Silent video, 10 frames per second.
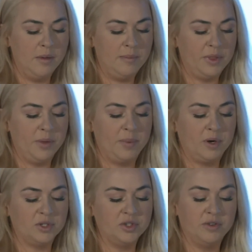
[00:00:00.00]
but the
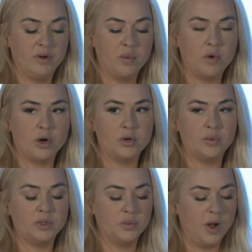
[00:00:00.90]
personal reward
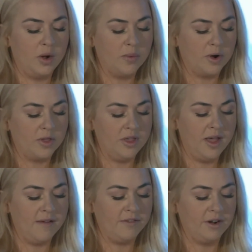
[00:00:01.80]
was well worth the
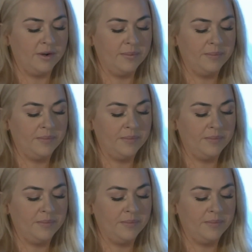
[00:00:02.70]
effort.